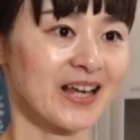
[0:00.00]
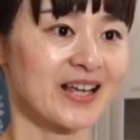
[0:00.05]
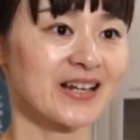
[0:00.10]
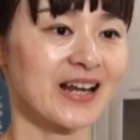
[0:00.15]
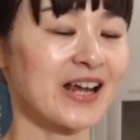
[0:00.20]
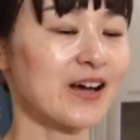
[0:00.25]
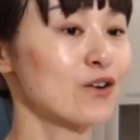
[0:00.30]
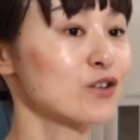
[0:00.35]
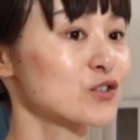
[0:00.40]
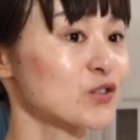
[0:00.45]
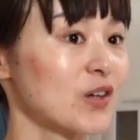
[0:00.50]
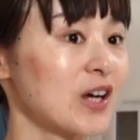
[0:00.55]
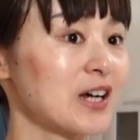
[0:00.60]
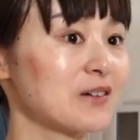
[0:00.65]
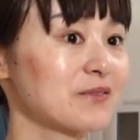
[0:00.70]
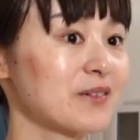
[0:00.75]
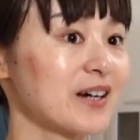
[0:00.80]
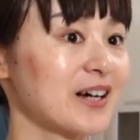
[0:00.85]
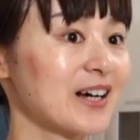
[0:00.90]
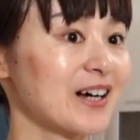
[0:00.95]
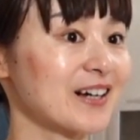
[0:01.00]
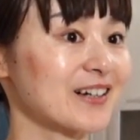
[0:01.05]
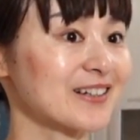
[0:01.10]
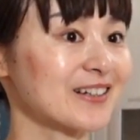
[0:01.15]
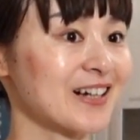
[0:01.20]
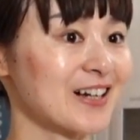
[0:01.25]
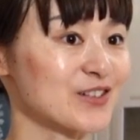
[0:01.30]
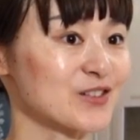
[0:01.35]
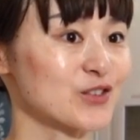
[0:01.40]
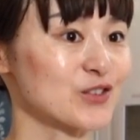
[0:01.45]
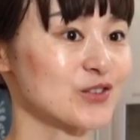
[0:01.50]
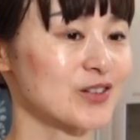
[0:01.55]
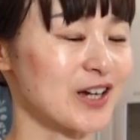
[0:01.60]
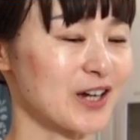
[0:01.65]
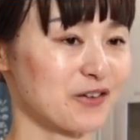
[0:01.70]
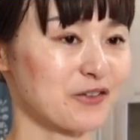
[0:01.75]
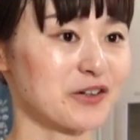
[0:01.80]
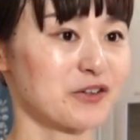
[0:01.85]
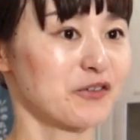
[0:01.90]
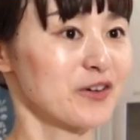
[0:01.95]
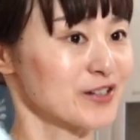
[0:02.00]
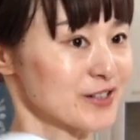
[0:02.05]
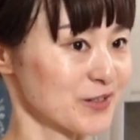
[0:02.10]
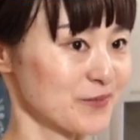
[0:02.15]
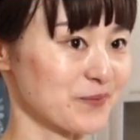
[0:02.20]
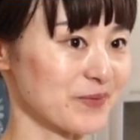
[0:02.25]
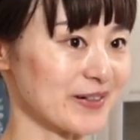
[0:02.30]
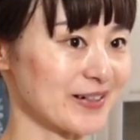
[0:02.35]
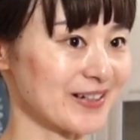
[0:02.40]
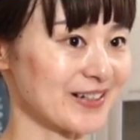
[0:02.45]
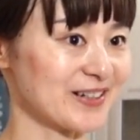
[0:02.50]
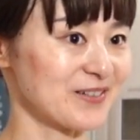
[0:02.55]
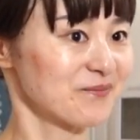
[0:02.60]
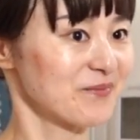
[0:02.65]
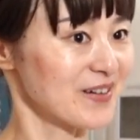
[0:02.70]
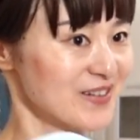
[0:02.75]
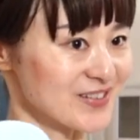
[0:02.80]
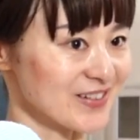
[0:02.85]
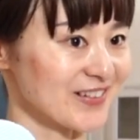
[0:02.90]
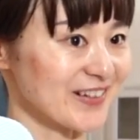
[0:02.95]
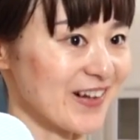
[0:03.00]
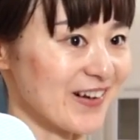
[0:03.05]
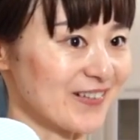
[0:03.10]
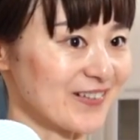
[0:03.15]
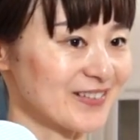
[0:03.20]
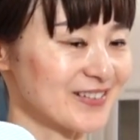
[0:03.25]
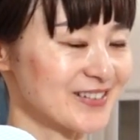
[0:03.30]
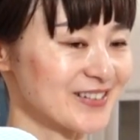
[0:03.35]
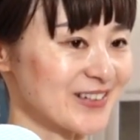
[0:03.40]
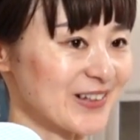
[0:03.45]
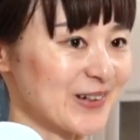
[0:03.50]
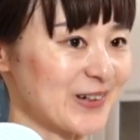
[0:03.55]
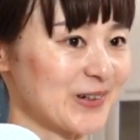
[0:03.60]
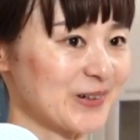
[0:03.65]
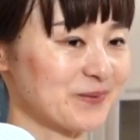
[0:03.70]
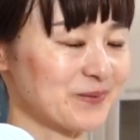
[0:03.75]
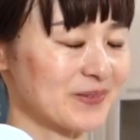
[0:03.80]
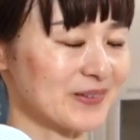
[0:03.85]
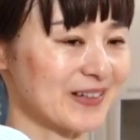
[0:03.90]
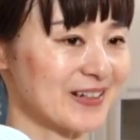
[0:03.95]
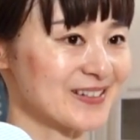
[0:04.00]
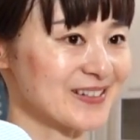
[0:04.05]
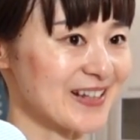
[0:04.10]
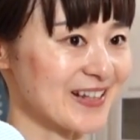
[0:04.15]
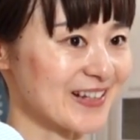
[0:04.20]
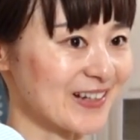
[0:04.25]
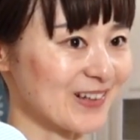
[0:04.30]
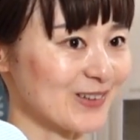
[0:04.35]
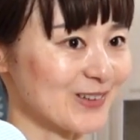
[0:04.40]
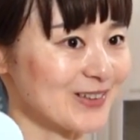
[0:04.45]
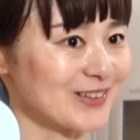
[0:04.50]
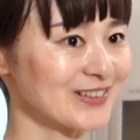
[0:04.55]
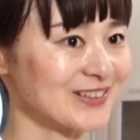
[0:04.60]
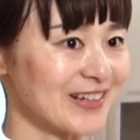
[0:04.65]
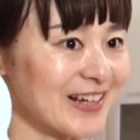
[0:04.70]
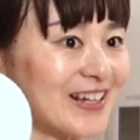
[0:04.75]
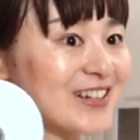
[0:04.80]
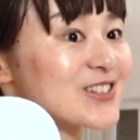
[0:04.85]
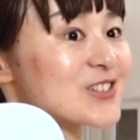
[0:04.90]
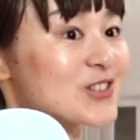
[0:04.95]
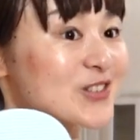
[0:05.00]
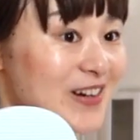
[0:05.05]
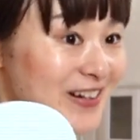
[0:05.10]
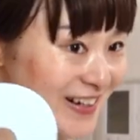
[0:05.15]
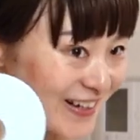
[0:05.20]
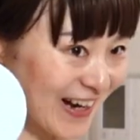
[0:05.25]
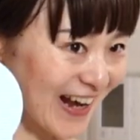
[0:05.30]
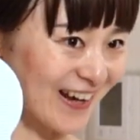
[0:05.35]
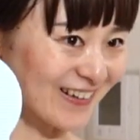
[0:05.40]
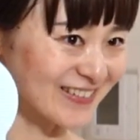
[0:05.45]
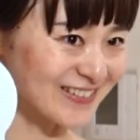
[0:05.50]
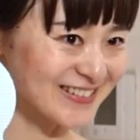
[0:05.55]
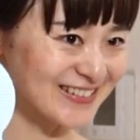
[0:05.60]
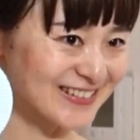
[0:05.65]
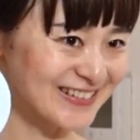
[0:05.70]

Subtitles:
And I also have a katsu curry recipe in my channel, so please take a look and try it out.